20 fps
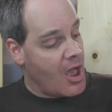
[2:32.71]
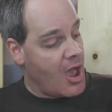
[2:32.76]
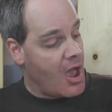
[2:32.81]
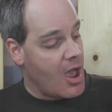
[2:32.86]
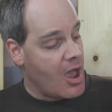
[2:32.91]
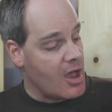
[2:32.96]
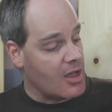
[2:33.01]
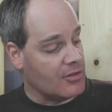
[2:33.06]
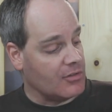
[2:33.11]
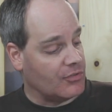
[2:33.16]

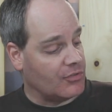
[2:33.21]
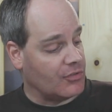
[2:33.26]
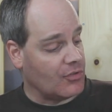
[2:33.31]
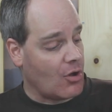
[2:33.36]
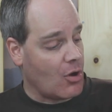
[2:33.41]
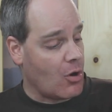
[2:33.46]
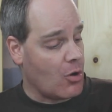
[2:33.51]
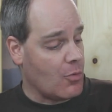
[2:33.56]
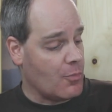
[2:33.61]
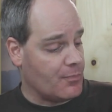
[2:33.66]
And
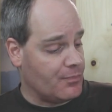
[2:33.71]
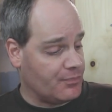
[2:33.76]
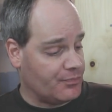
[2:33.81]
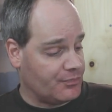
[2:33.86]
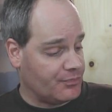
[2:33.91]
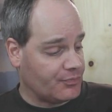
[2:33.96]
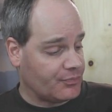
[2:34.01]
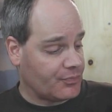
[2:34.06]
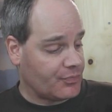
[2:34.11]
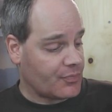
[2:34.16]
so
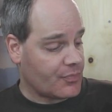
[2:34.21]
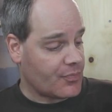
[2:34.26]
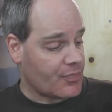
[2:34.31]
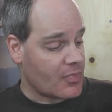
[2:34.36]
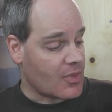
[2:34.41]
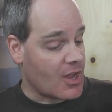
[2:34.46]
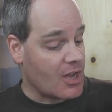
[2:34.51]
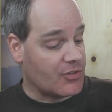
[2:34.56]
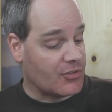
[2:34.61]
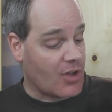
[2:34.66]

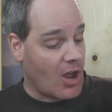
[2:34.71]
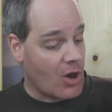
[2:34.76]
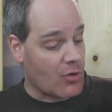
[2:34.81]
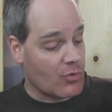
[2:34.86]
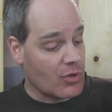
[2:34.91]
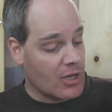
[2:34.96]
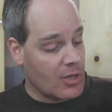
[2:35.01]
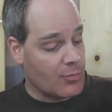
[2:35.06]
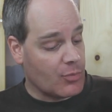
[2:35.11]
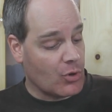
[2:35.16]
it's got
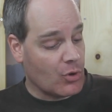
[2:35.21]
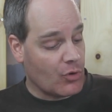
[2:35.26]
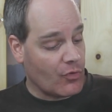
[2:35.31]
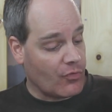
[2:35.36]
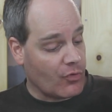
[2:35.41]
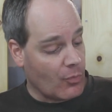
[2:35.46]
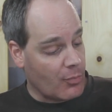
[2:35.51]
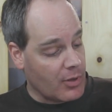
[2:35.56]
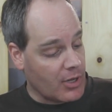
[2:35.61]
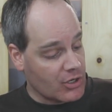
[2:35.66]
really
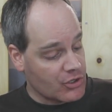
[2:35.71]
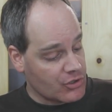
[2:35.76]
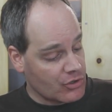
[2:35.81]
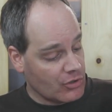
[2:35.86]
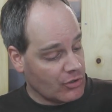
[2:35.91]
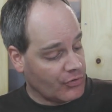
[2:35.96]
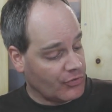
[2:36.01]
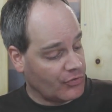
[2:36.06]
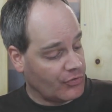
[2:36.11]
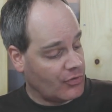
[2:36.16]
beautiful
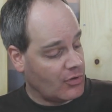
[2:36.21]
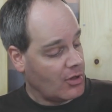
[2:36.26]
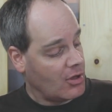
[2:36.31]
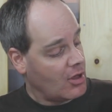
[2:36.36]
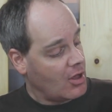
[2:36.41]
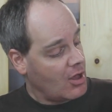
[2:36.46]
pictures.